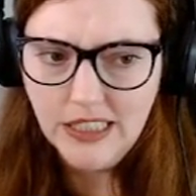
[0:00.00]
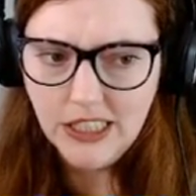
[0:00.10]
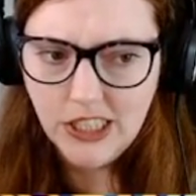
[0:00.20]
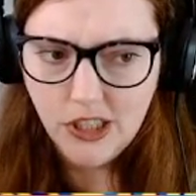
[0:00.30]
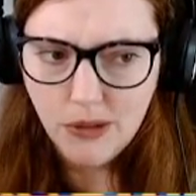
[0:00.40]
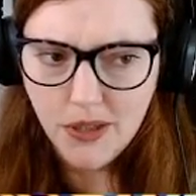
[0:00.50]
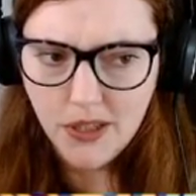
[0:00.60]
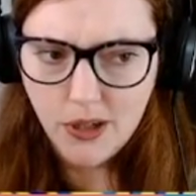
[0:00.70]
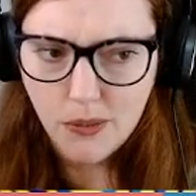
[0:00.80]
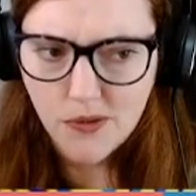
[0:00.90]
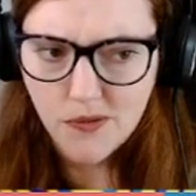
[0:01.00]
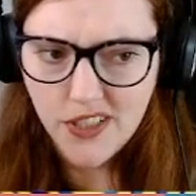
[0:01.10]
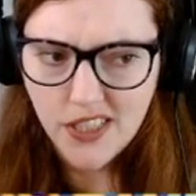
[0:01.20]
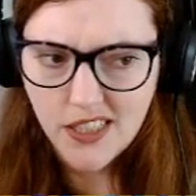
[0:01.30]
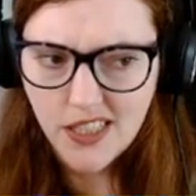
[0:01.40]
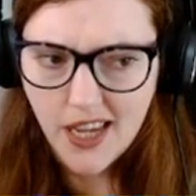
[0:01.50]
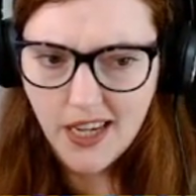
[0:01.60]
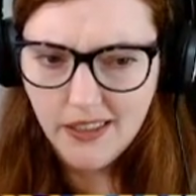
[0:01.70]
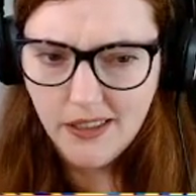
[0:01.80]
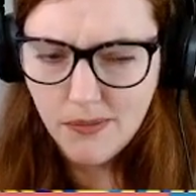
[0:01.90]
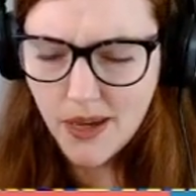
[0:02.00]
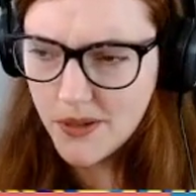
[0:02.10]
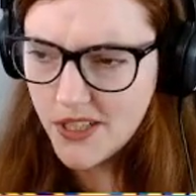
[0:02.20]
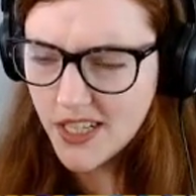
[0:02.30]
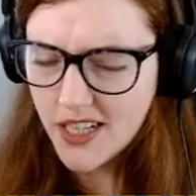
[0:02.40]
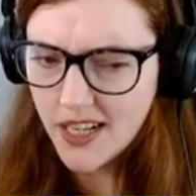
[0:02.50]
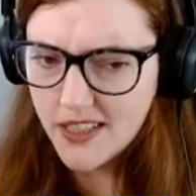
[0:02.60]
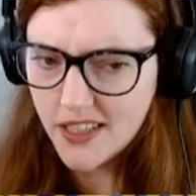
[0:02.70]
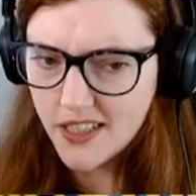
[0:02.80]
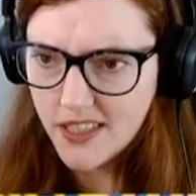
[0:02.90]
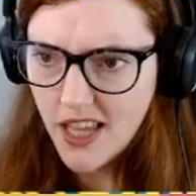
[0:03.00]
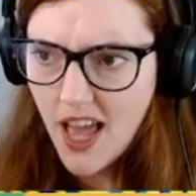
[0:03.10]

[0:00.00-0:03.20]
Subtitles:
She could be a good option for sustain. Maybe she cleanses.